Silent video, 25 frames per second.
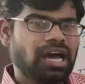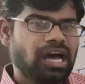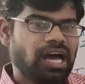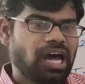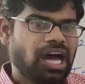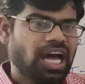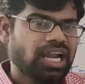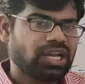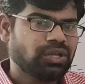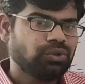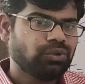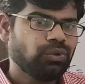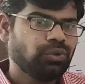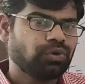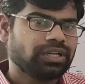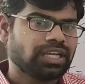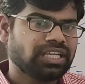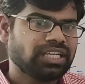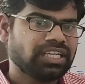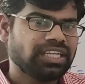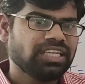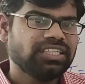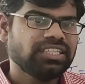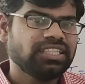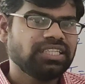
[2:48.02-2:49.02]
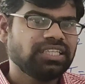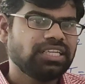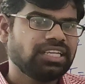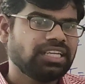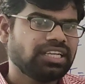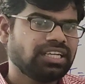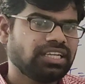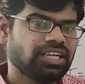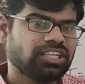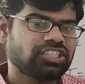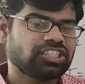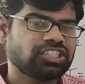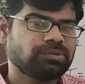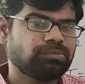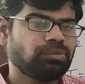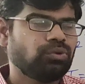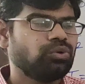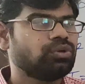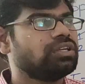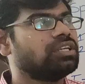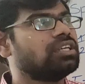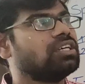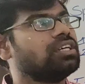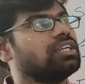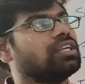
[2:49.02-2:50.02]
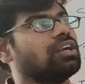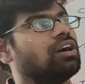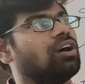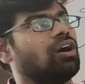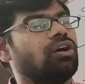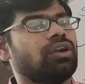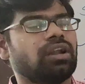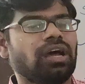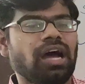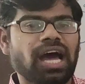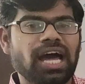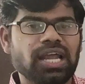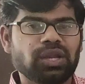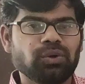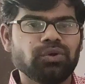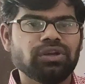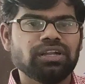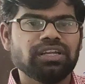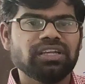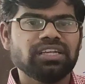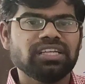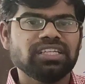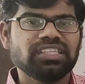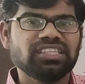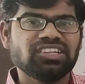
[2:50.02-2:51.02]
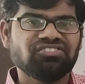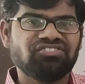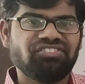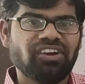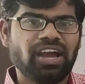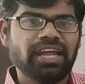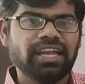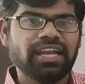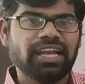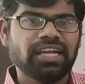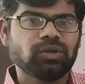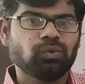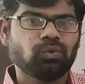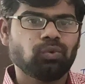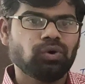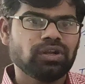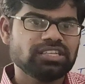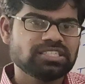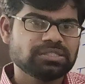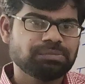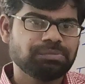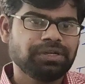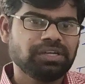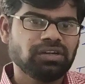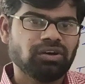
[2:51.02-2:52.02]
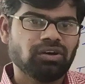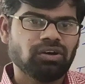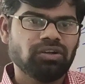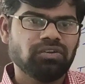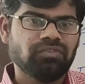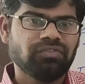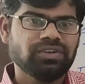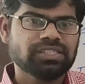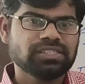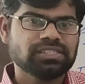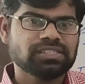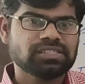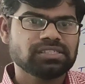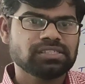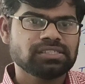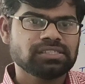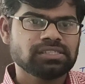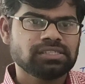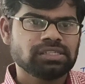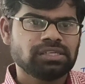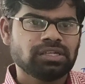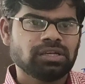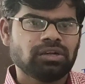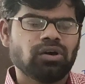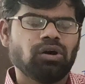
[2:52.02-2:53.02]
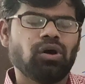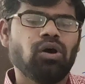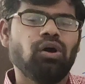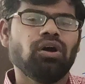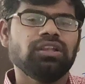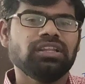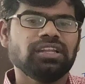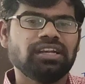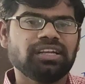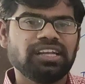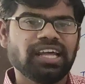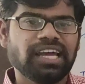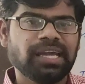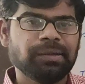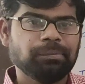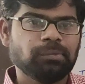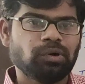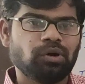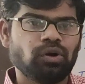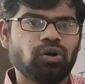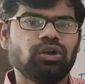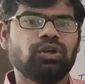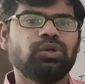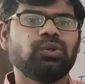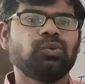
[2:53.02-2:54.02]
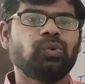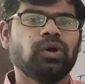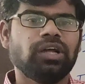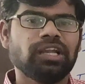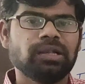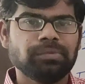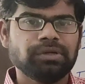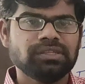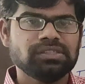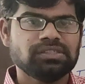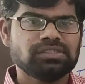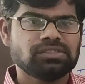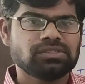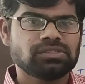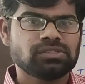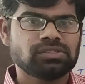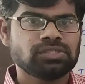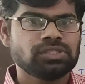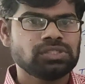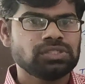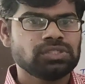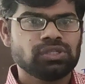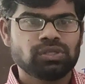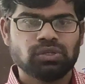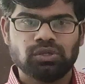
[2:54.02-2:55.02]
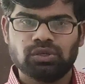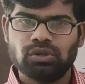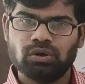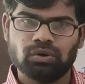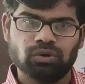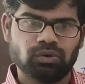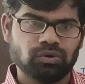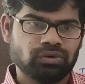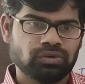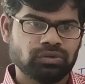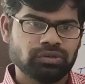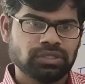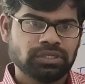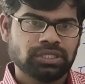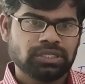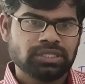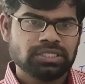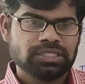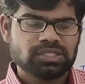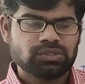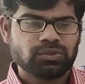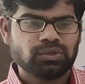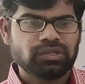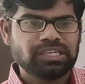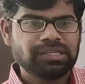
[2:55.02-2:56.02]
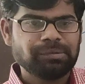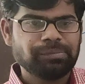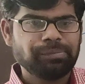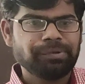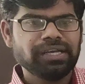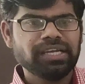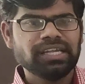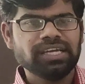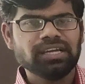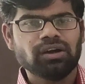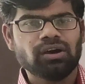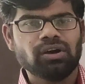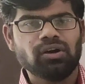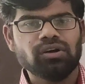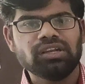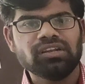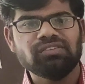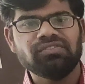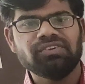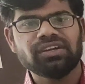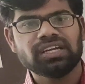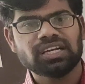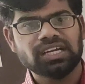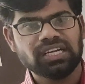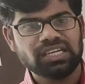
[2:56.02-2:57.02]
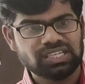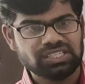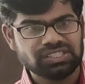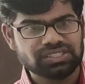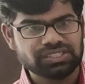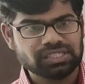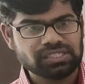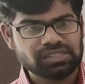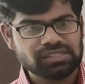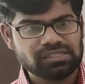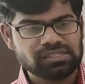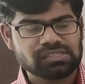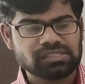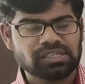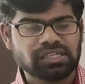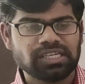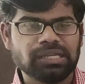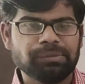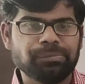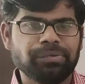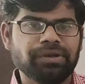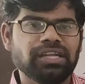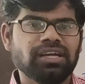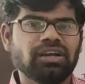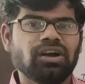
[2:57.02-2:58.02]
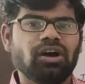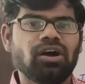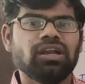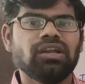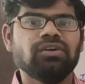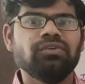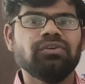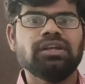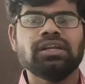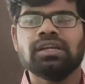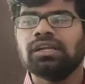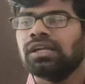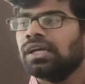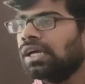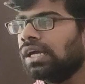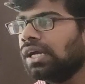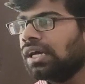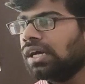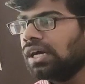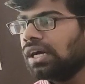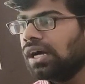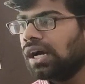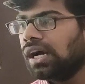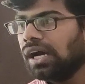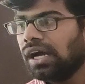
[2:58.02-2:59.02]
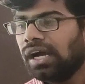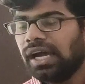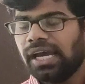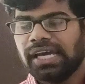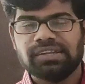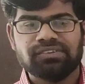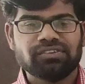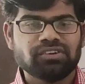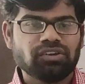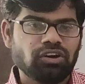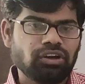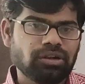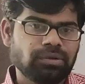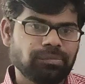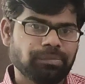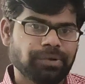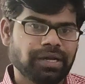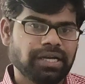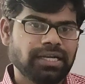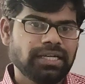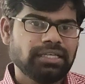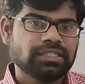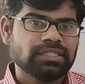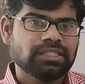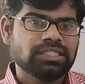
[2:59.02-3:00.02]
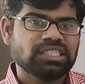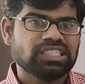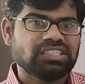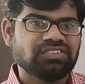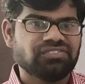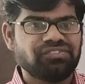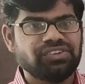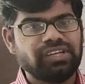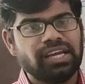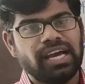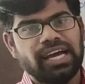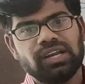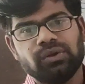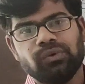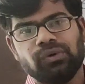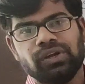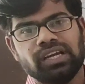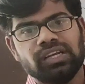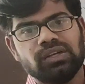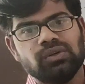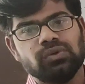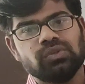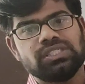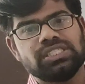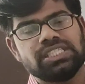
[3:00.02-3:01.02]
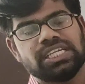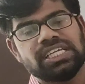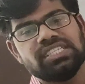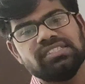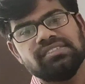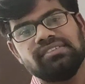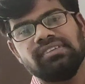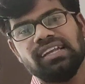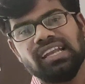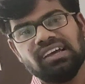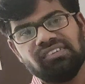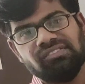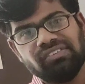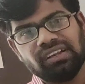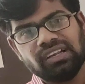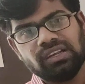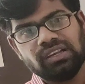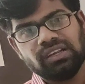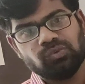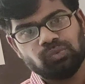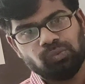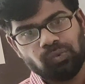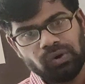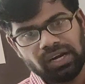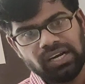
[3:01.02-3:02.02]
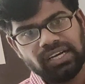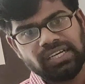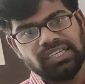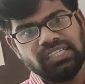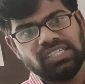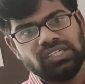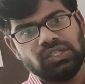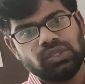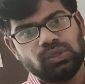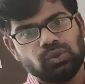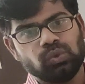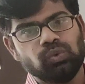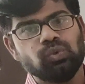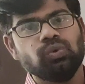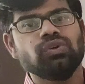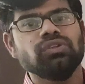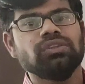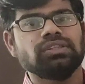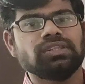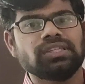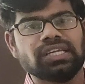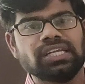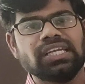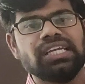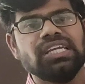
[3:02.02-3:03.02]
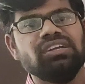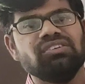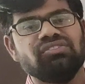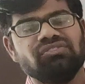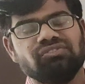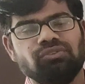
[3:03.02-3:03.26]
Are you running the induction motor or are you running the fan at one speed always? All the time, all 12 months? No. So depending on our conditions, depending on our environment, we are going to change the level 1, 2, 3,